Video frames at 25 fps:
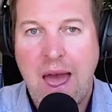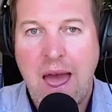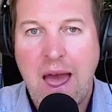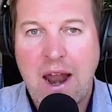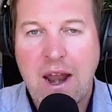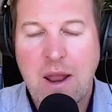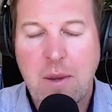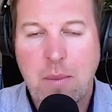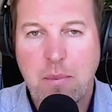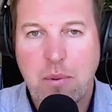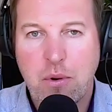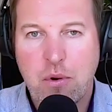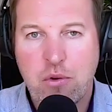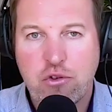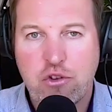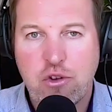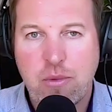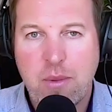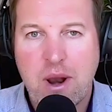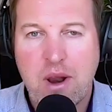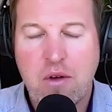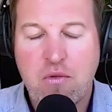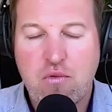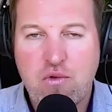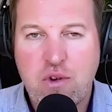And it puts them
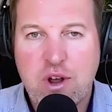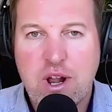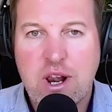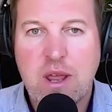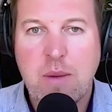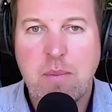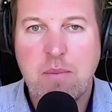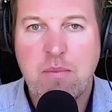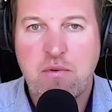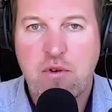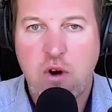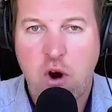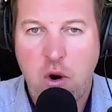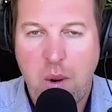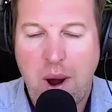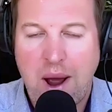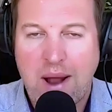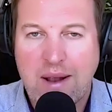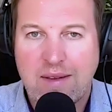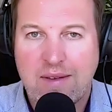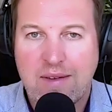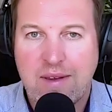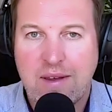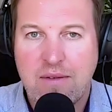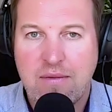in a really
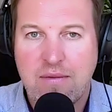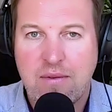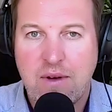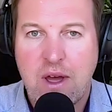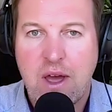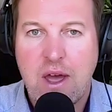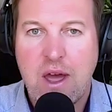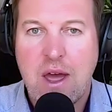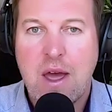proactive